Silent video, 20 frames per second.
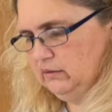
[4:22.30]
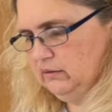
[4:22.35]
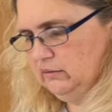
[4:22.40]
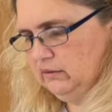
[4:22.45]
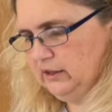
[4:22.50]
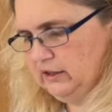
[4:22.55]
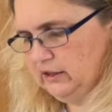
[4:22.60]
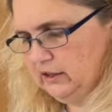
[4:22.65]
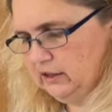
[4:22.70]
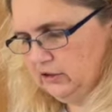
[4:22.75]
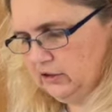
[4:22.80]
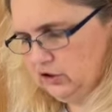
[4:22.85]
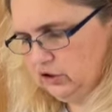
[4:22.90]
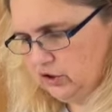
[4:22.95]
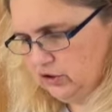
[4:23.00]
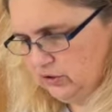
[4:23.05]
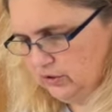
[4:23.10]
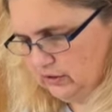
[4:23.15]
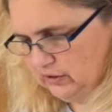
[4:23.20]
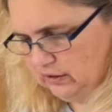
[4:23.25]
making
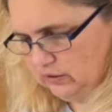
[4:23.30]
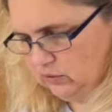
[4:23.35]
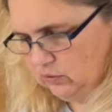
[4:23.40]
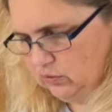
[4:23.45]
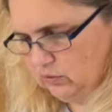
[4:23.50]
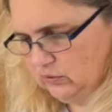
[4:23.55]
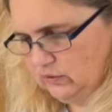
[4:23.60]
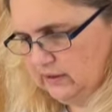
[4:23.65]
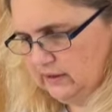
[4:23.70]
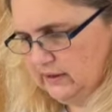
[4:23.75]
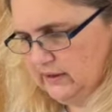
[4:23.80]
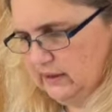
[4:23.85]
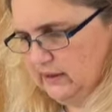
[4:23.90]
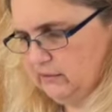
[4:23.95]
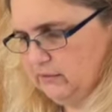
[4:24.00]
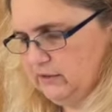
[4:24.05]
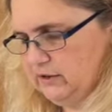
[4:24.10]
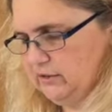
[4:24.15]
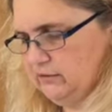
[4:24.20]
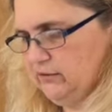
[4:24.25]
sure that all
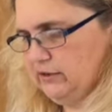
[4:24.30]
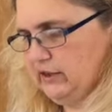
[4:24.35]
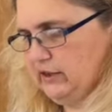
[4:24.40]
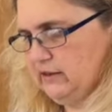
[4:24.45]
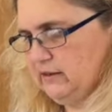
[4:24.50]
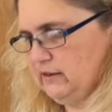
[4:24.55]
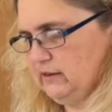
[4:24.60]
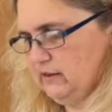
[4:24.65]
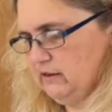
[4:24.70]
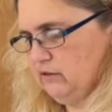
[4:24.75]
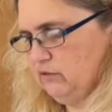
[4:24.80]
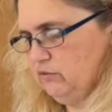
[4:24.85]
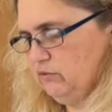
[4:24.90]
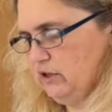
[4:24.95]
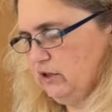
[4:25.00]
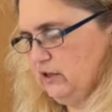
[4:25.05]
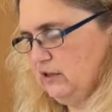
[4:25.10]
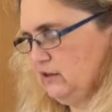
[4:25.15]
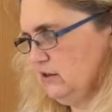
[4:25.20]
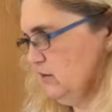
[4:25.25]
seams are facing the
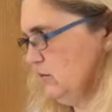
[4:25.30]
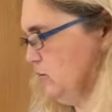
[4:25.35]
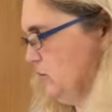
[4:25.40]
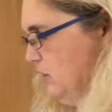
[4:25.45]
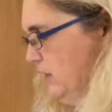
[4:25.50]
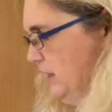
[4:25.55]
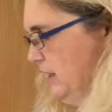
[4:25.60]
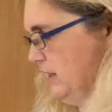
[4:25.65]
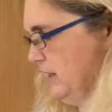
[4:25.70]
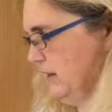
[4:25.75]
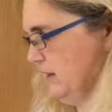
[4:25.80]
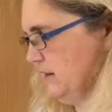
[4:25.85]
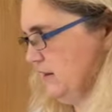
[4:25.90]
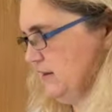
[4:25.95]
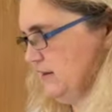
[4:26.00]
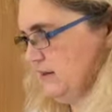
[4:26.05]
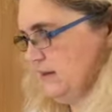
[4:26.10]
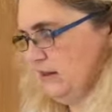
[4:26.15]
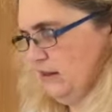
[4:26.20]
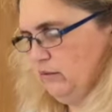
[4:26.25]
right way and the
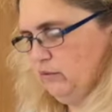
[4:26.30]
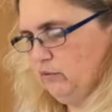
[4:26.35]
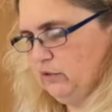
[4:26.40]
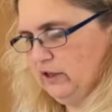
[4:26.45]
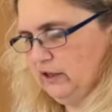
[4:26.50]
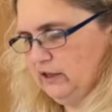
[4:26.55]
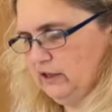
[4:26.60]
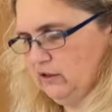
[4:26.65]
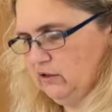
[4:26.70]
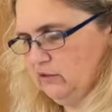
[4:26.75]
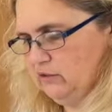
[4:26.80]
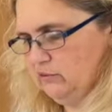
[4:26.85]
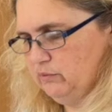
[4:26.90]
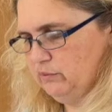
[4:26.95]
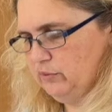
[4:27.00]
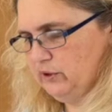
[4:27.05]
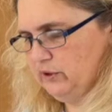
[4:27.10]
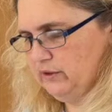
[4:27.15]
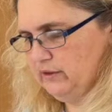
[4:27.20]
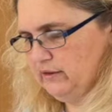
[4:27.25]
same way on
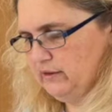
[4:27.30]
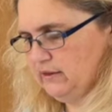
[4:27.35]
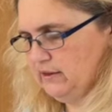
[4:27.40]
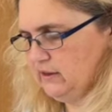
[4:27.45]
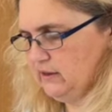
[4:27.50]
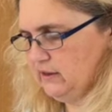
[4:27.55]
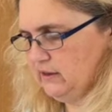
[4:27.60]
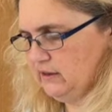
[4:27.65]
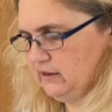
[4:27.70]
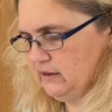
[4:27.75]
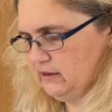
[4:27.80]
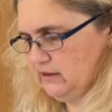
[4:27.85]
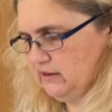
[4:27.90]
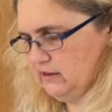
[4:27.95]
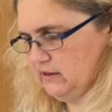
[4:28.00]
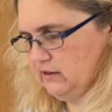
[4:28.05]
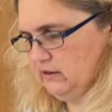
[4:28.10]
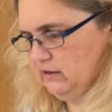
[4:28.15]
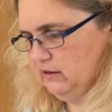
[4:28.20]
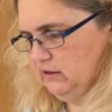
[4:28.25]
both
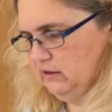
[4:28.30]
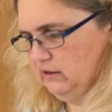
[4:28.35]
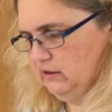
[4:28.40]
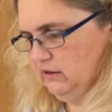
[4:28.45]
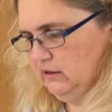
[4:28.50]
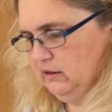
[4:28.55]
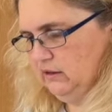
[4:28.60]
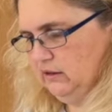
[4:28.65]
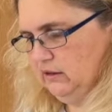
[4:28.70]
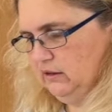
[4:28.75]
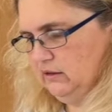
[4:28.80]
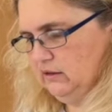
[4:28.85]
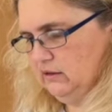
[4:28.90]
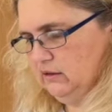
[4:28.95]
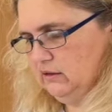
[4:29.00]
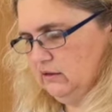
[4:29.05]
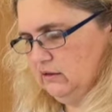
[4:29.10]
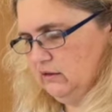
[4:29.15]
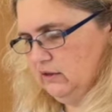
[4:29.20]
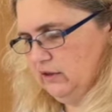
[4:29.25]
sides,
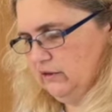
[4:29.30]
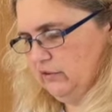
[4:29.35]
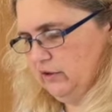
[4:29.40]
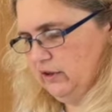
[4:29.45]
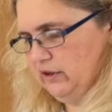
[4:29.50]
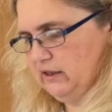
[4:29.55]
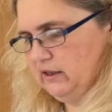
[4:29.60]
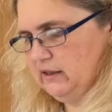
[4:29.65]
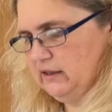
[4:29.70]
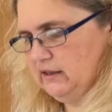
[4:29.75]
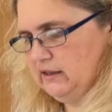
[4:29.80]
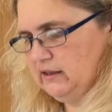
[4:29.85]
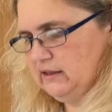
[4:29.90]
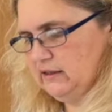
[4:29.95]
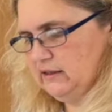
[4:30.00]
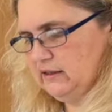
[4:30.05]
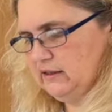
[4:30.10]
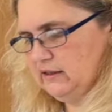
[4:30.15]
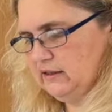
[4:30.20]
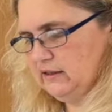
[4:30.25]
so everything
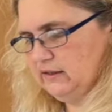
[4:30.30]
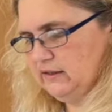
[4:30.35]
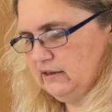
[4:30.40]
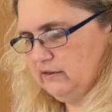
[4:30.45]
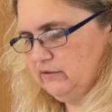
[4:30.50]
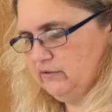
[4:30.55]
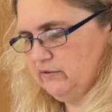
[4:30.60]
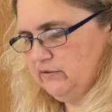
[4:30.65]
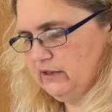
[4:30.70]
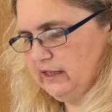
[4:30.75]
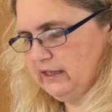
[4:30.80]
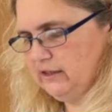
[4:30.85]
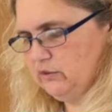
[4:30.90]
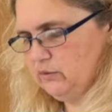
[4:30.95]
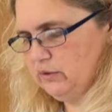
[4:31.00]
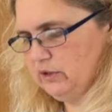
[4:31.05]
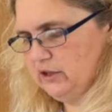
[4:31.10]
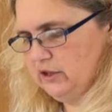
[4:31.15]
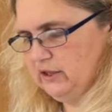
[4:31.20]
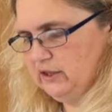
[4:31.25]
lies nice and flat
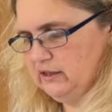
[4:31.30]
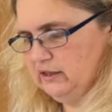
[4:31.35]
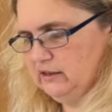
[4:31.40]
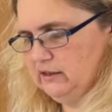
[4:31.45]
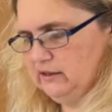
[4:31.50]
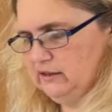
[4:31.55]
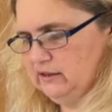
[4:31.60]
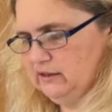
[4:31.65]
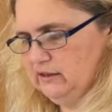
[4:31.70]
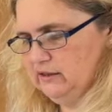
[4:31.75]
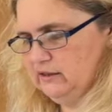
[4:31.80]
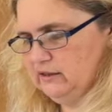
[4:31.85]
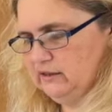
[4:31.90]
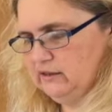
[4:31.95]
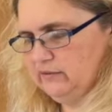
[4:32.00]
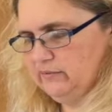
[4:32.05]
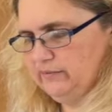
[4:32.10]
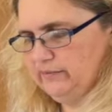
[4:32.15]
when you iron it.